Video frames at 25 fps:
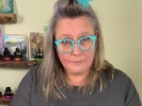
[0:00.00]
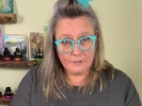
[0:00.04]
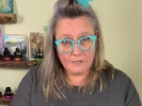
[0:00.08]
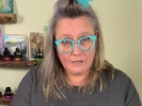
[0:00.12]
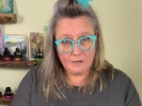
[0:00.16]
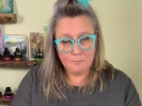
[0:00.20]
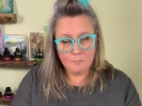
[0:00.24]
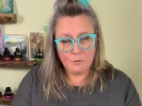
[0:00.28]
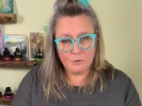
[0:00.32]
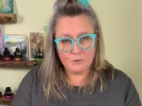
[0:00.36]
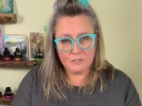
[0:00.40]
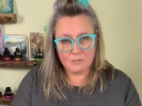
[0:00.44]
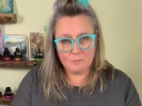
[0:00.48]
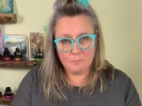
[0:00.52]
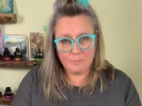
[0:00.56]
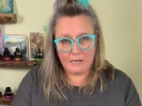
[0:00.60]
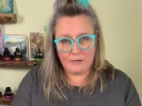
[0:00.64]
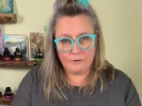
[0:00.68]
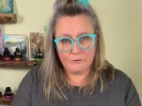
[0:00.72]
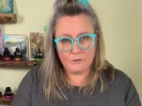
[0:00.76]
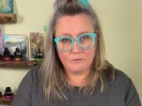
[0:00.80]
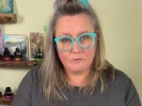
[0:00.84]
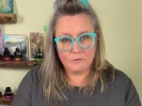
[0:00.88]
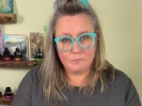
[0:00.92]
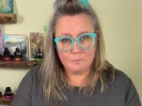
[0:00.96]
embossing
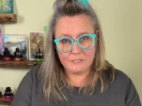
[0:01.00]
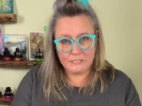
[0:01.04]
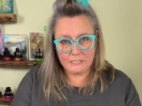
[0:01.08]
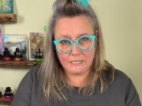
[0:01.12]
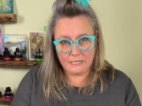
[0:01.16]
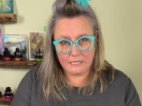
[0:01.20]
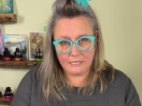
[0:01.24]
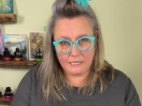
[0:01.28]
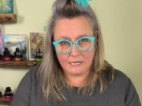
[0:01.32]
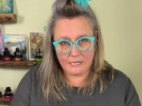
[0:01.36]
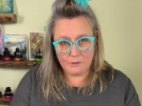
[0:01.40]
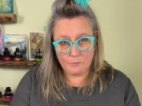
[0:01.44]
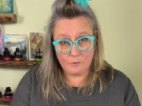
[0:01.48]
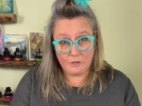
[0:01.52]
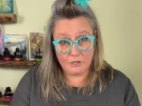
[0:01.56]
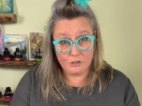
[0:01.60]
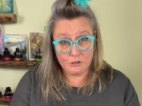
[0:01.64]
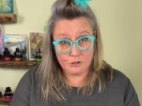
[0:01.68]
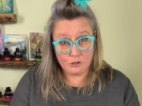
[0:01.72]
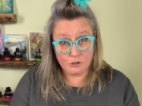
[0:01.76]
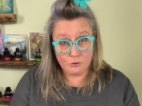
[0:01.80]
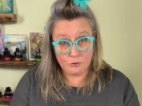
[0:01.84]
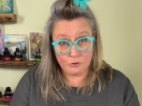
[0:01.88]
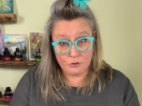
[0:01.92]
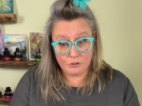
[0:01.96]
powder from sticking anywhere it
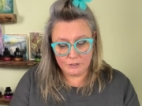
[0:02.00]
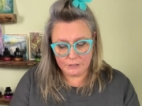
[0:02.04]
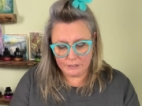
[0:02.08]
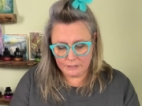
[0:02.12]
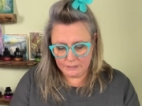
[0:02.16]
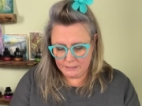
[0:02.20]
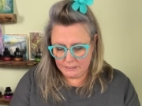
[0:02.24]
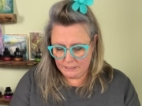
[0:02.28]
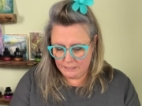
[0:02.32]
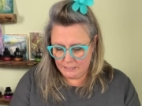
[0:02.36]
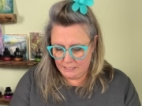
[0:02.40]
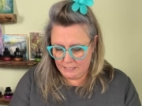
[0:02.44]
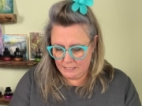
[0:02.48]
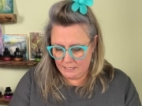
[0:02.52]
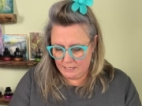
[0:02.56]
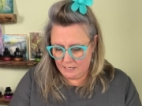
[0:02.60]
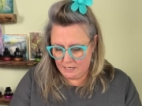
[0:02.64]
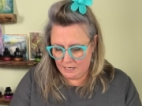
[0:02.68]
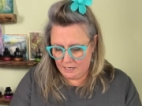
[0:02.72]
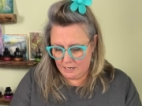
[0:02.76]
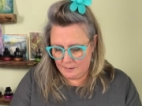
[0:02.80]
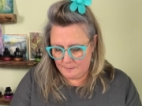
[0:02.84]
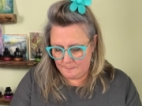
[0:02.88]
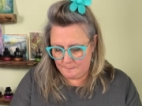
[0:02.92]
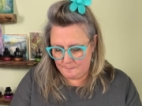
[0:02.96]
shouldn't.
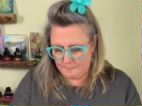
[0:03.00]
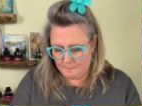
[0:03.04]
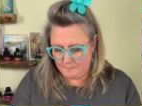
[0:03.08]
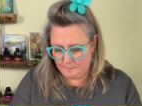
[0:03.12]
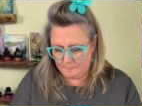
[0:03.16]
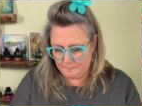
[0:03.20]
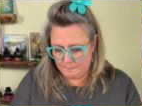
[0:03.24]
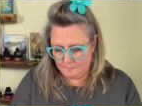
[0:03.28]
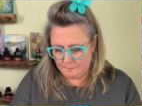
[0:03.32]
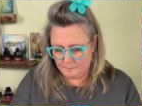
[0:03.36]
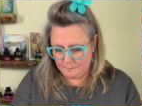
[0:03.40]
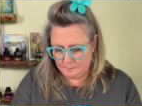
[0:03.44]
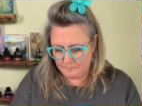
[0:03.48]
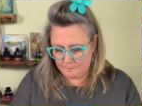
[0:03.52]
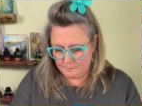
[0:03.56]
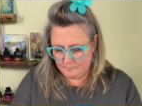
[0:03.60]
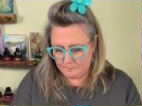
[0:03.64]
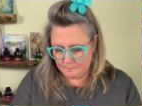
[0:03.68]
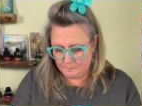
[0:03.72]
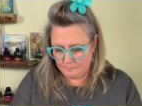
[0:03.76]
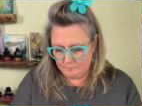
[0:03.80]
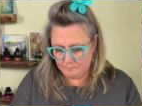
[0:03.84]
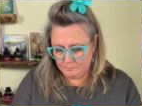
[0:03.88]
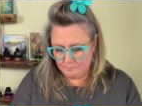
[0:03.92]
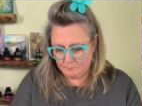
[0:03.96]
Um,
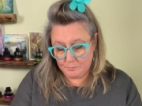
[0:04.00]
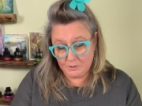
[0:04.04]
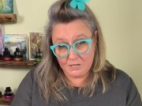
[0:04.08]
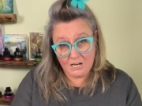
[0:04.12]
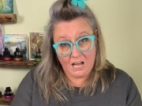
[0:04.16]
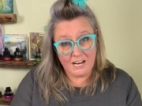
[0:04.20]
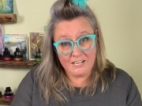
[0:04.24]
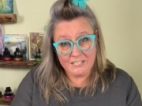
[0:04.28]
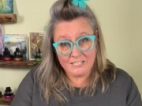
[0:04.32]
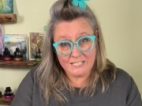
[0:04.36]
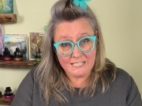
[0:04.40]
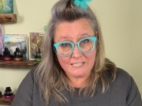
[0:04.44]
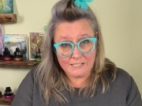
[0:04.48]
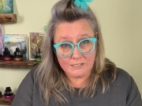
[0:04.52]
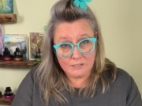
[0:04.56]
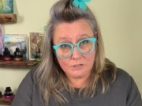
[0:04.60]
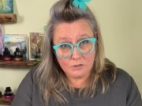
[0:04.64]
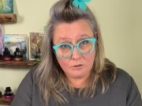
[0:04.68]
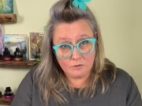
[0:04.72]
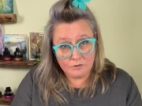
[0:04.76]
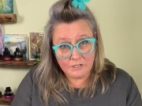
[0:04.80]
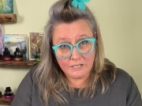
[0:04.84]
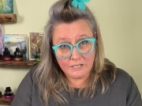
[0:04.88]
but I didn't on